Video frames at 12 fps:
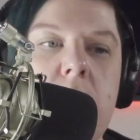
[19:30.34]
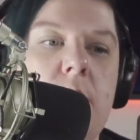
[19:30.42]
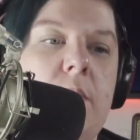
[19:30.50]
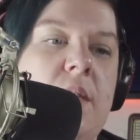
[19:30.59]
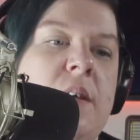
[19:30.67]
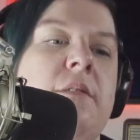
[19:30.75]

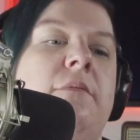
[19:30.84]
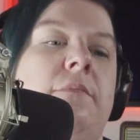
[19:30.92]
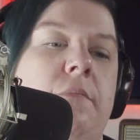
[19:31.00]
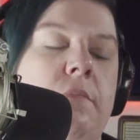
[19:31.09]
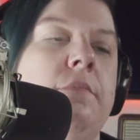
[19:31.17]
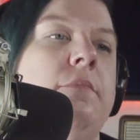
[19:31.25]
earlier to
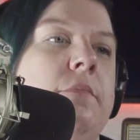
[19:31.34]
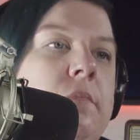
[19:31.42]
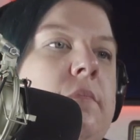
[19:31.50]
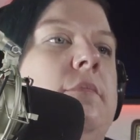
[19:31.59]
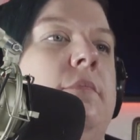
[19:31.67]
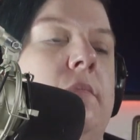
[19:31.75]
stand in line
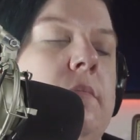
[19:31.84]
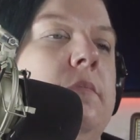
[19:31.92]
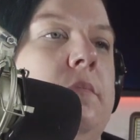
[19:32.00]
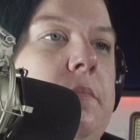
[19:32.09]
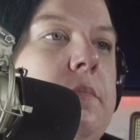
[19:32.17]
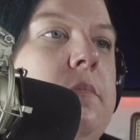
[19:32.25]
to see
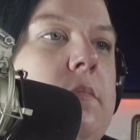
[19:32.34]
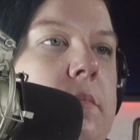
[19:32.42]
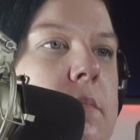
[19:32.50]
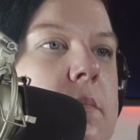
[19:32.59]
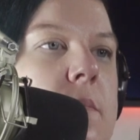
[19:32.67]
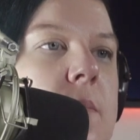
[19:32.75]
like
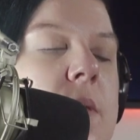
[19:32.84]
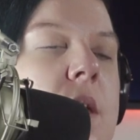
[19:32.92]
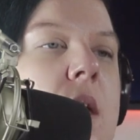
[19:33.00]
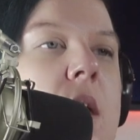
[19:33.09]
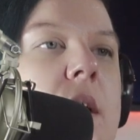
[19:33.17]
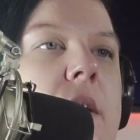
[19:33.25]
when it opened
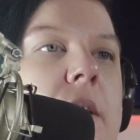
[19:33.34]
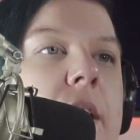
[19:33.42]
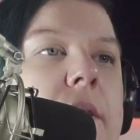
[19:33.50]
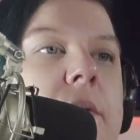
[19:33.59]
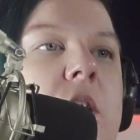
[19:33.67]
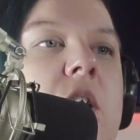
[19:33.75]
to try to buy a poster.